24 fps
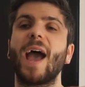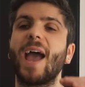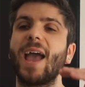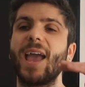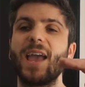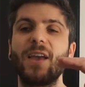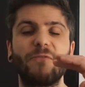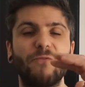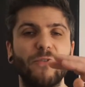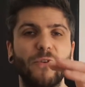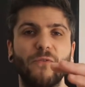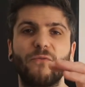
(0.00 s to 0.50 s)

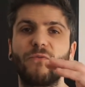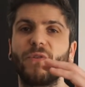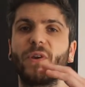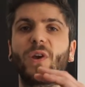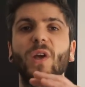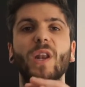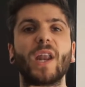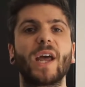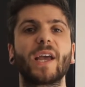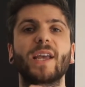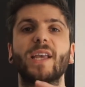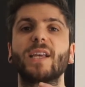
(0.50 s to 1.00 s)
If you
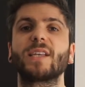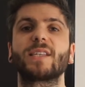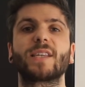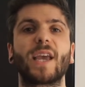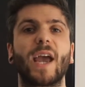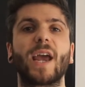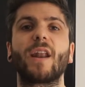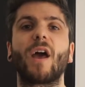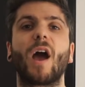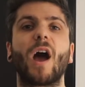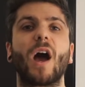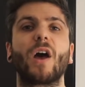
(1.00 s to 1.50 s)
feel like it's
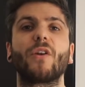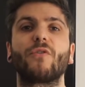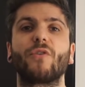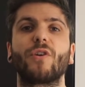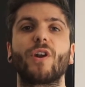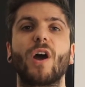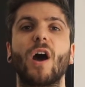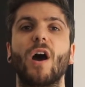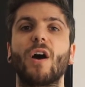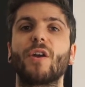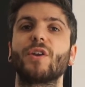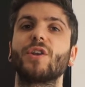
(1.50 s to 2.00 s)
getting harder
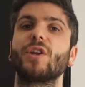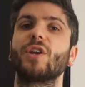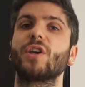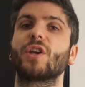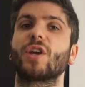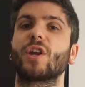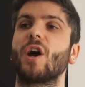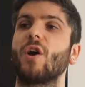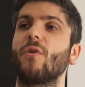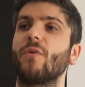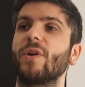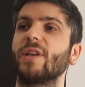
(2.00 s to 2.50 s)
and harder, you
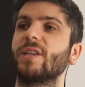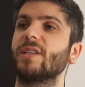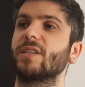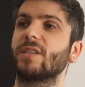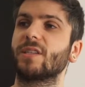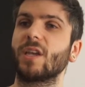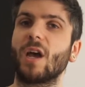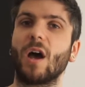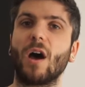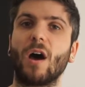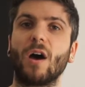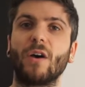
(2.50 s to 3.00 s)
can always
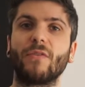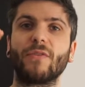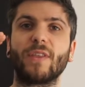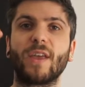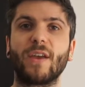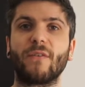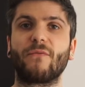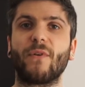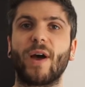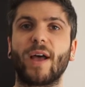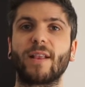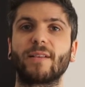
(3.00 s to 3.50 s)
start on
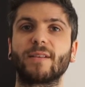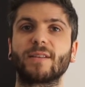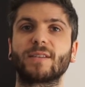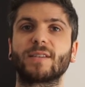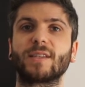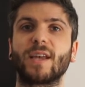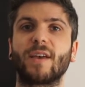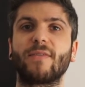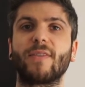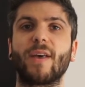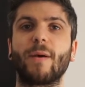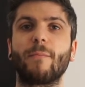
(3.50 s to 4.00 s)
the
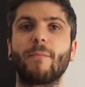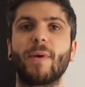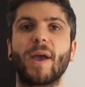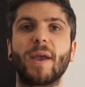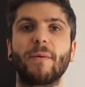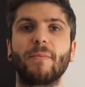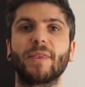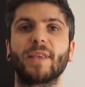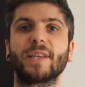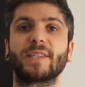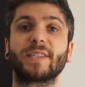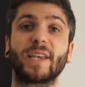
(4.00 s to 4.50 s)
advanced, and then
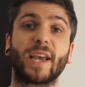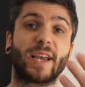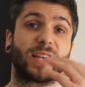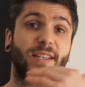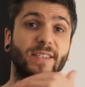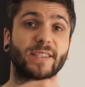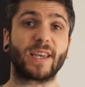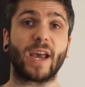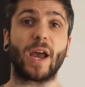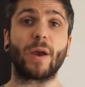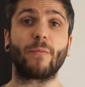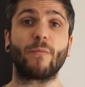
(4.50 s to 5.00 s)
maybe the
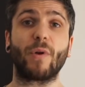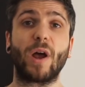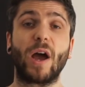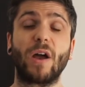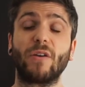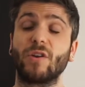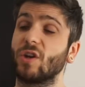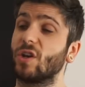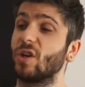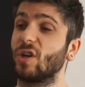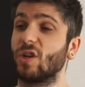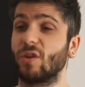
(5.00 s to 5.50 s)
second time
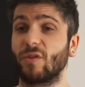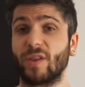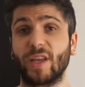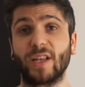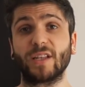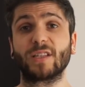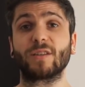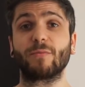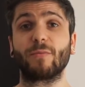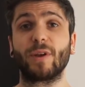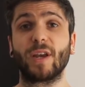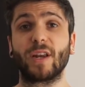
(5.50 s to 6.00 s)
round you can do the
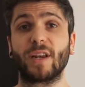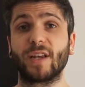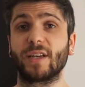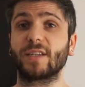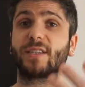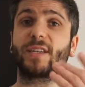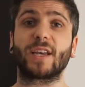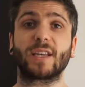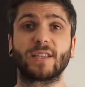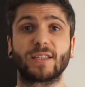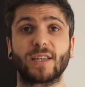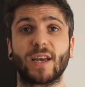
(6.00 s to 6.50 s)
intermediate,
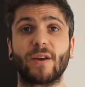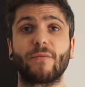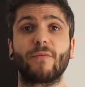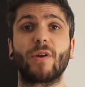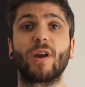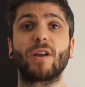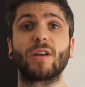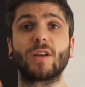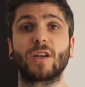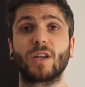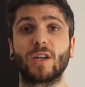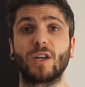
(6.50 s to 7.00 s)
second time
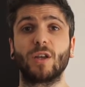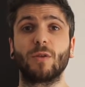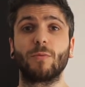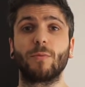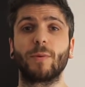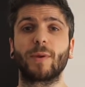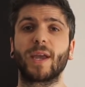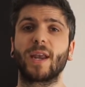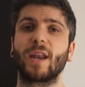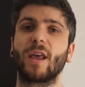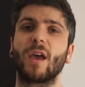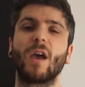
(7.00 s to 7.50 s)
round you can do the
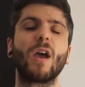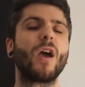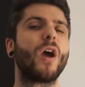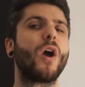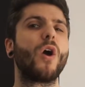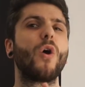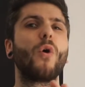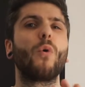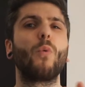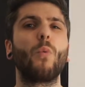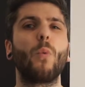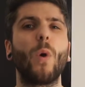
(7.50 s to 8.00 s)
beginner,
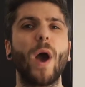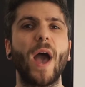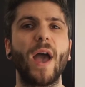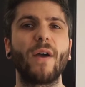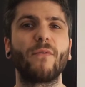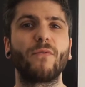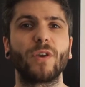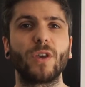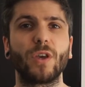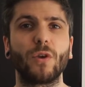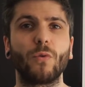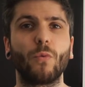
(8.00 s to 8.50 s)

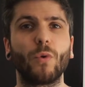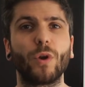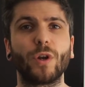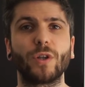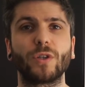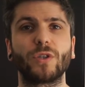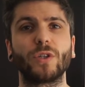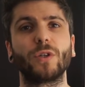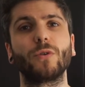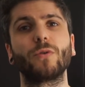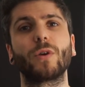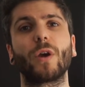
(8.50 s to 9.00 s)
whatever you want
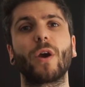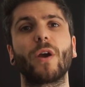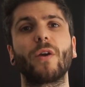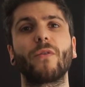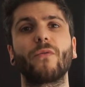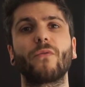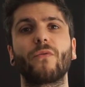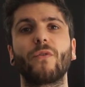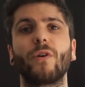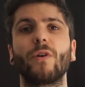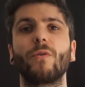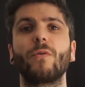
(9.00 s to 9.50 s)
to do
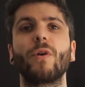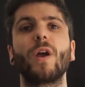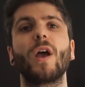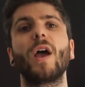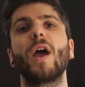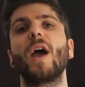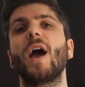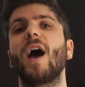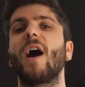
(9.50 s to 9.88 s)
going through.